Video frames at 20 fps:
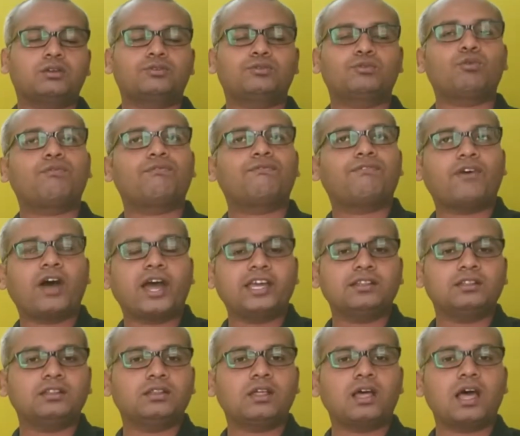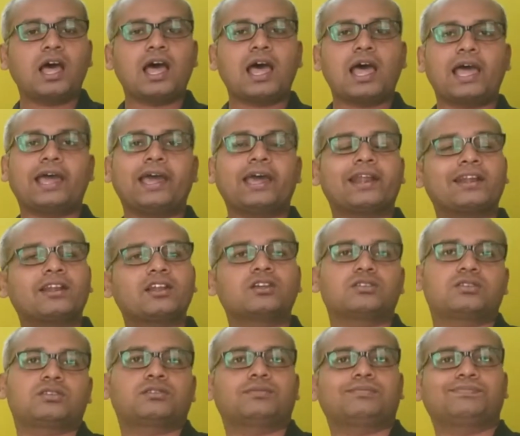to find the
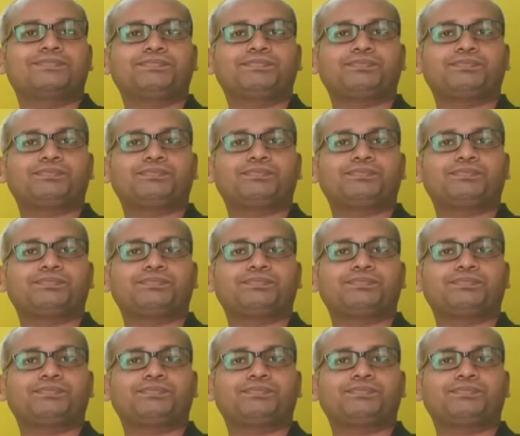errors,